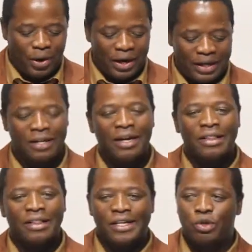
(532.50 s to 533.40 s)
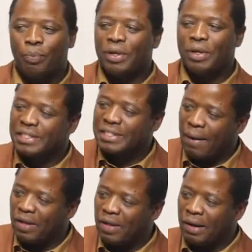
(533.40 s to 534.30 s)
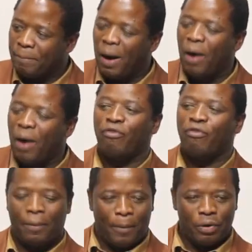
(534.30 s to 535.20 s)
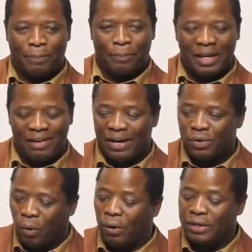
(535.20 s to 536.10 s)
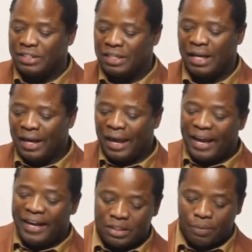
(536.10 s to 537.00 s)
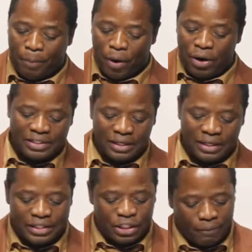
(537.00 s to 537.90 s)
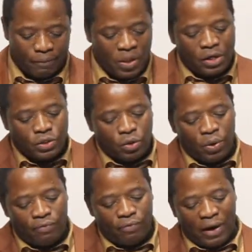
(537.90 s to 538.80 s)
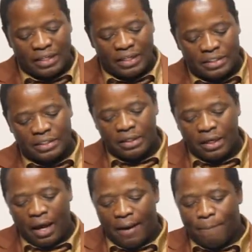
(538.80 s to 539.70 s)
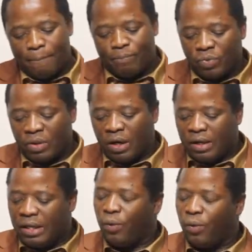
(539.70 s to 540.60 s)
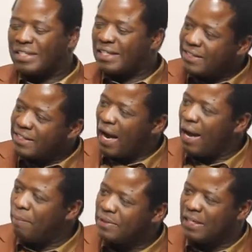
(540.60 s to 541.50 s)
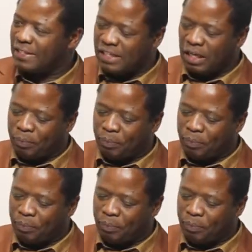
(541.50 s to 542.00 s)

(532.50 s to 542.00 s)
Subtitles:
word. There should be something powerful about a believer, and God hates powerless religion. So we find that he was a time-tested